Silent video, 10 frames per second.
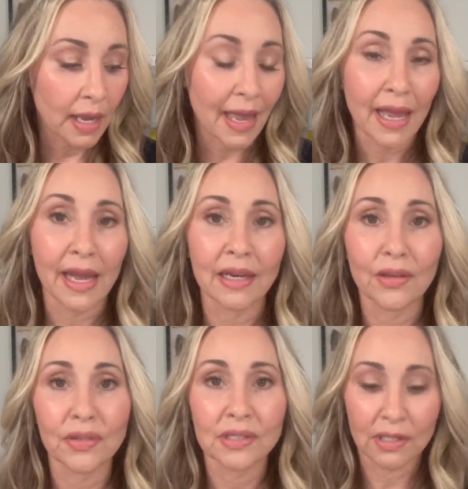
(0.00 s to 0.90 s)

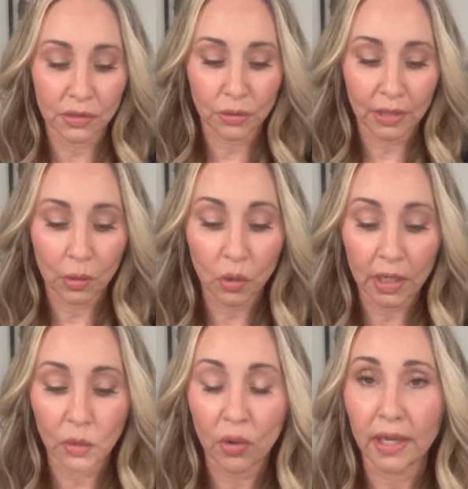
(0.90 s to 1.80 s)
And this is only one
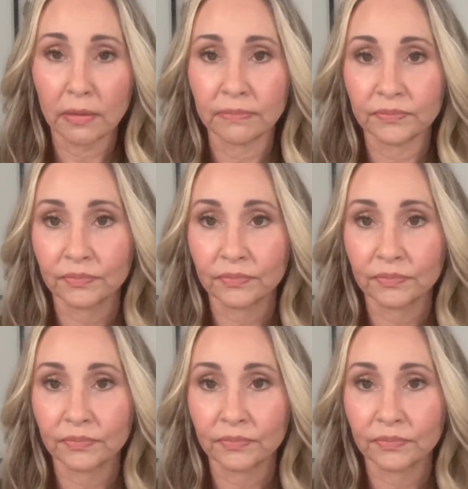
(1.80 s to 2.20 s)
oh one.